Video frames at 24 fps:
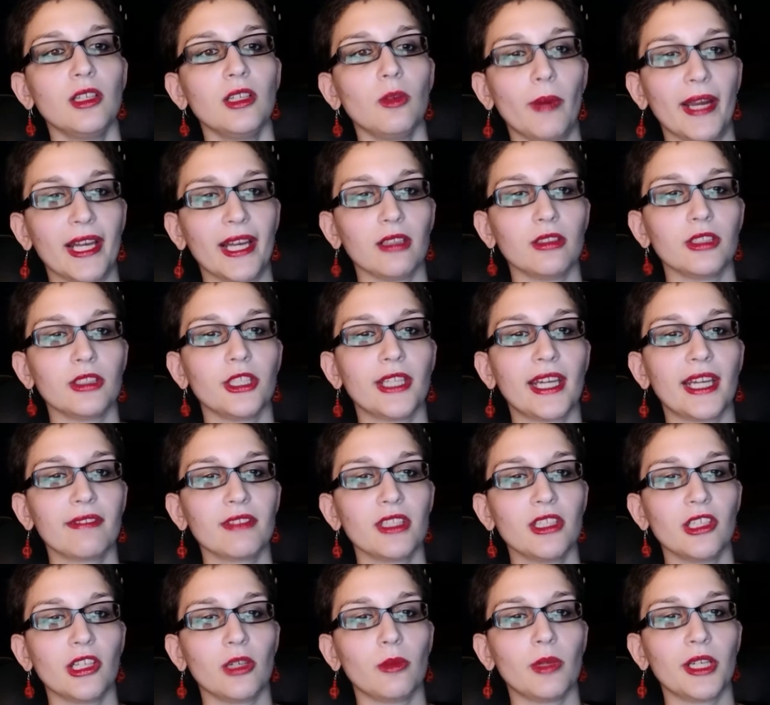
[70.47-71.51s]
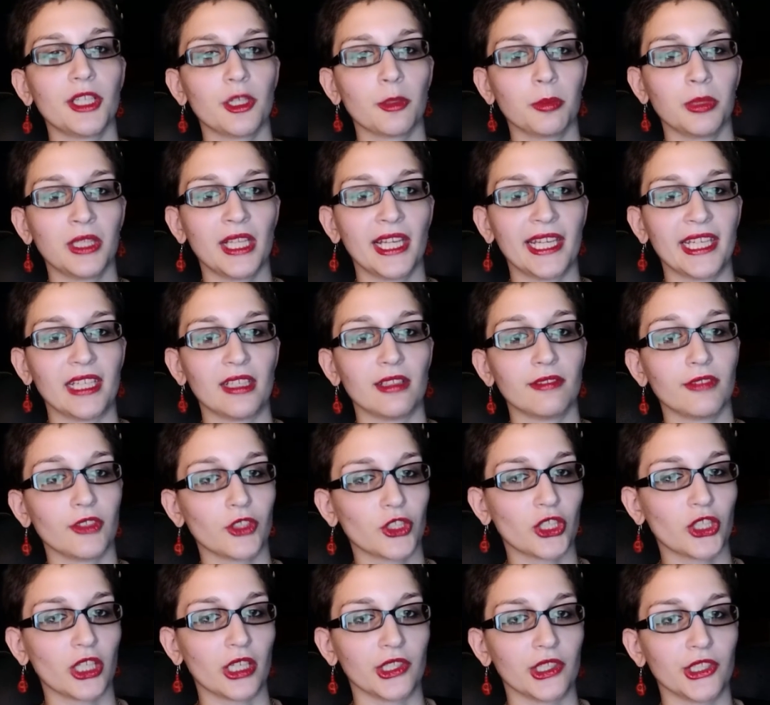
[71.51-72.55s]
Well, you have to know what you're playing, for
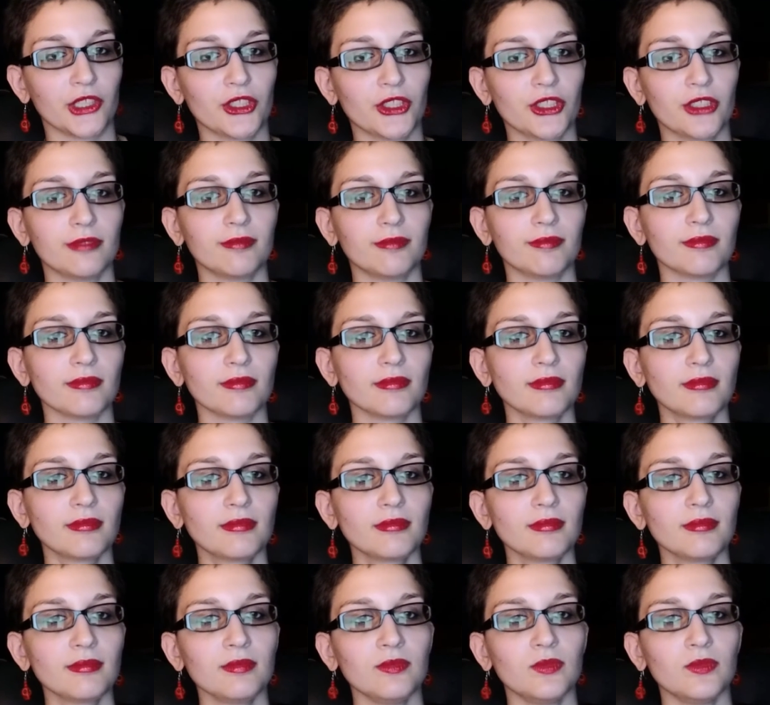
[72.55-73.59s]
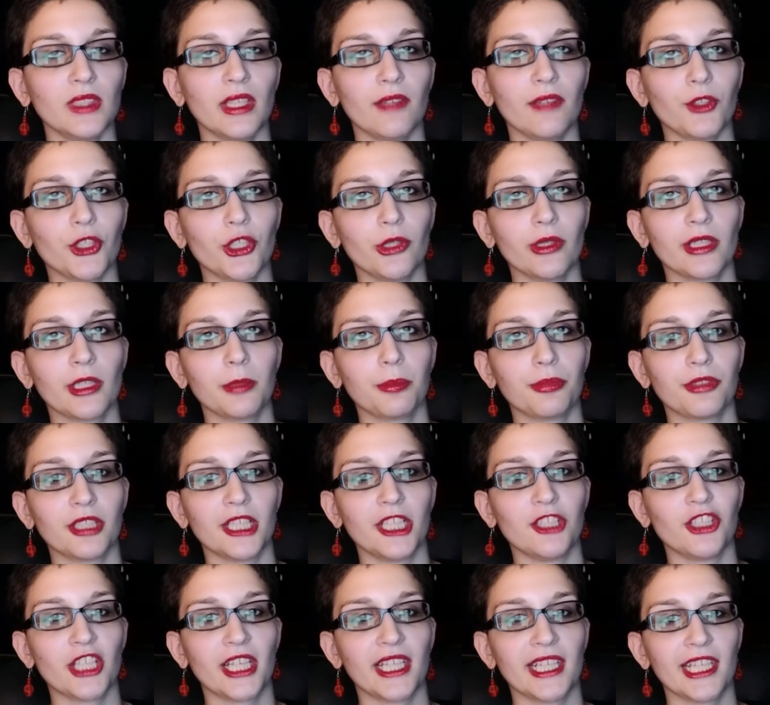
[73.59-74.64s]
starters. If you're doing a
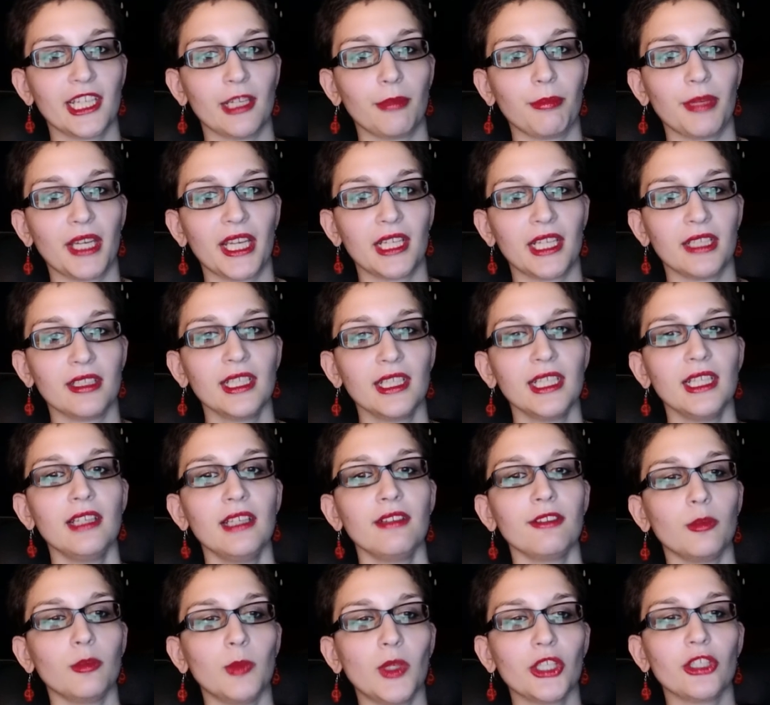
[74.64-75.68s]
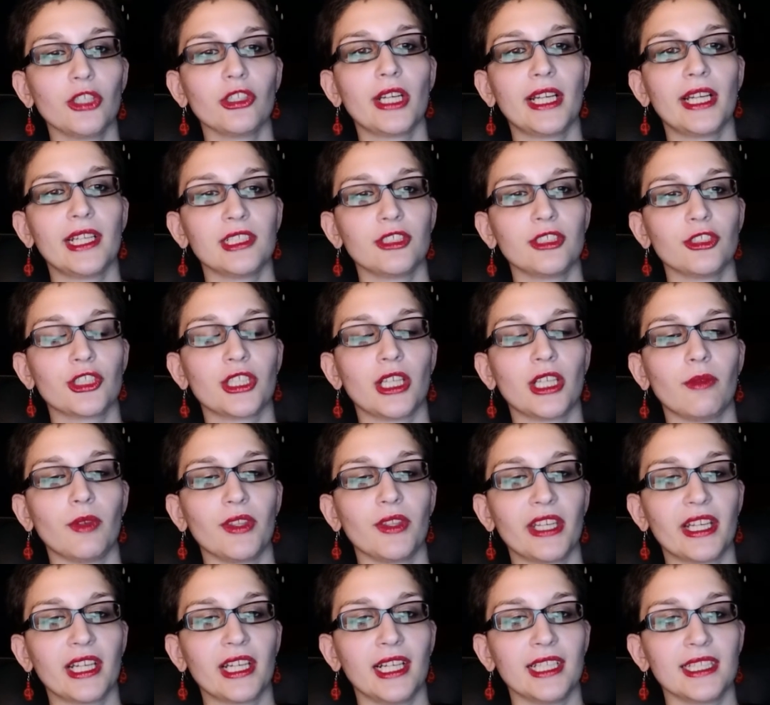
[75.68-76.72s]
pre-gen campaign, familiarize yourself with
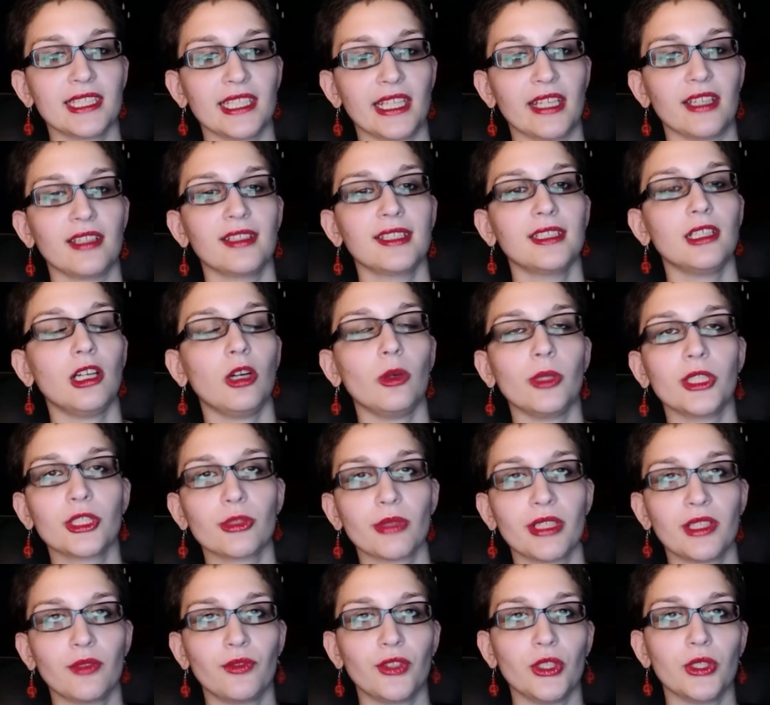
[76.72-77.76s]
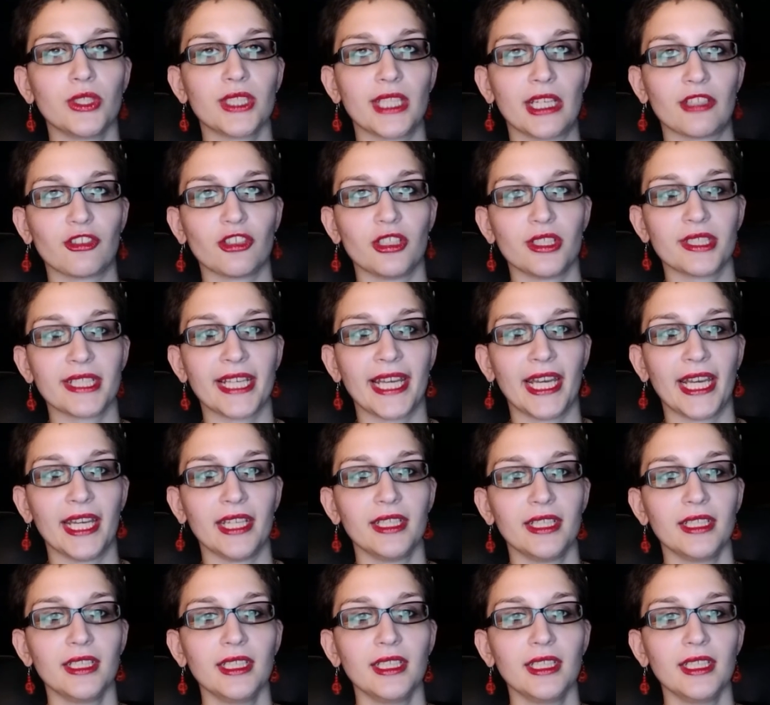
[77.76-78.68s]
the content. Always read a few sessions ahead.